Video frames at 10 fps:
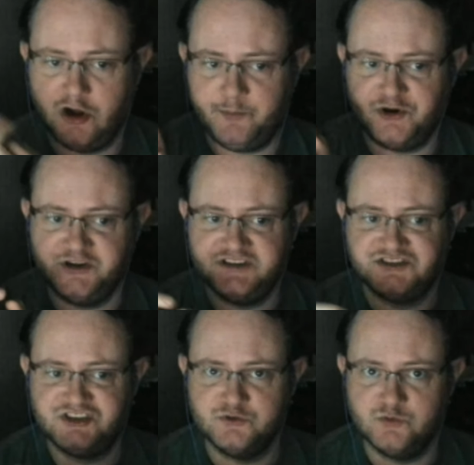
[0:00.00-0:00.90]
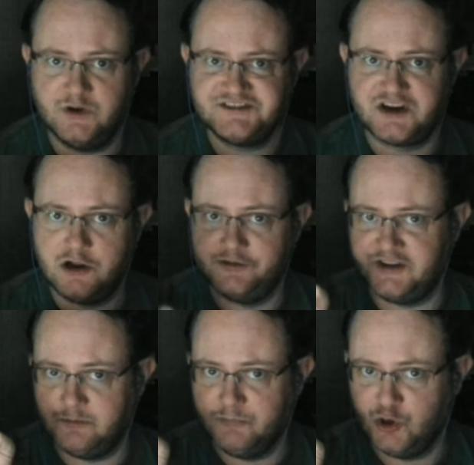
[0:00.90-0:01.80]
are put into what's called
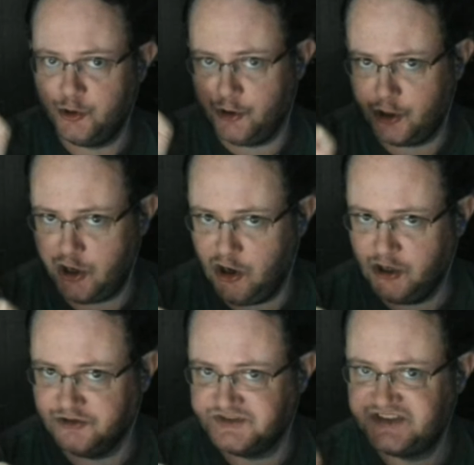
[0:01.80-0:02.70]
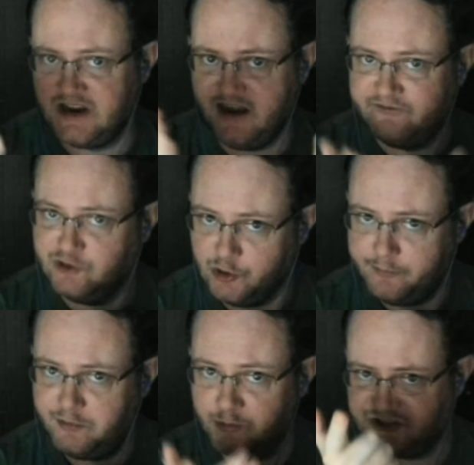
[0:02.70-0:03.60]
the murder cards
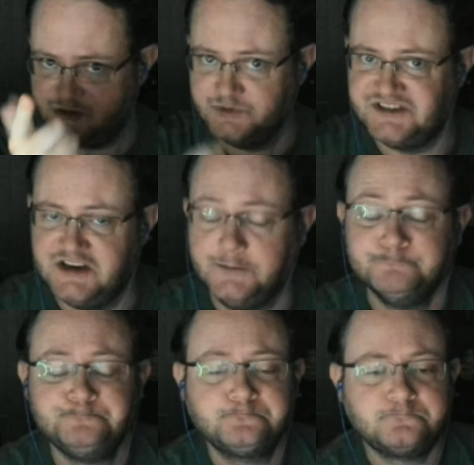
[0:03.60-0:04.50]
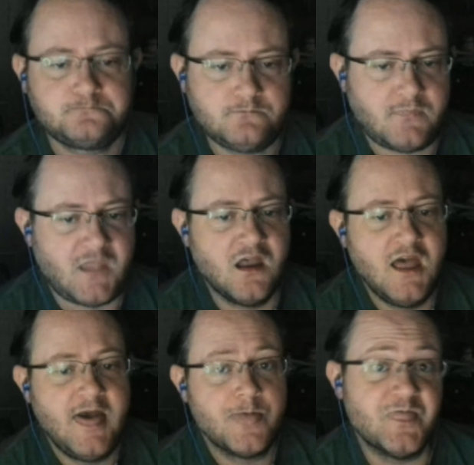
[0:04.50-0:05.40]
envelope, which you will see.
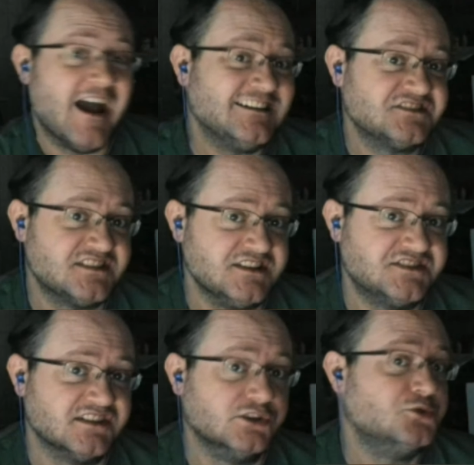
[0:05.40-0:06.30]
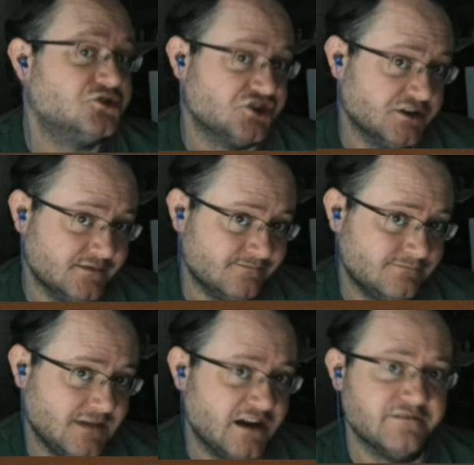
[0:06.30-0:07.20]
That is the solution
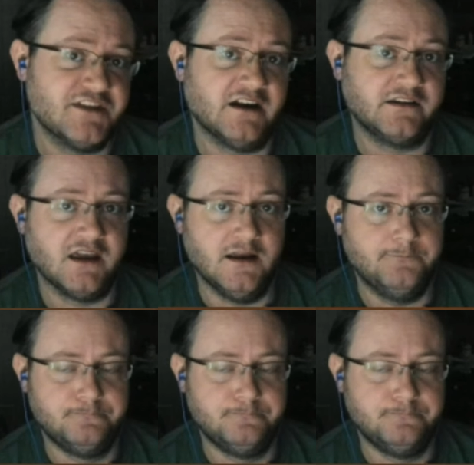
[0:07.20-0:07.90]
of that game.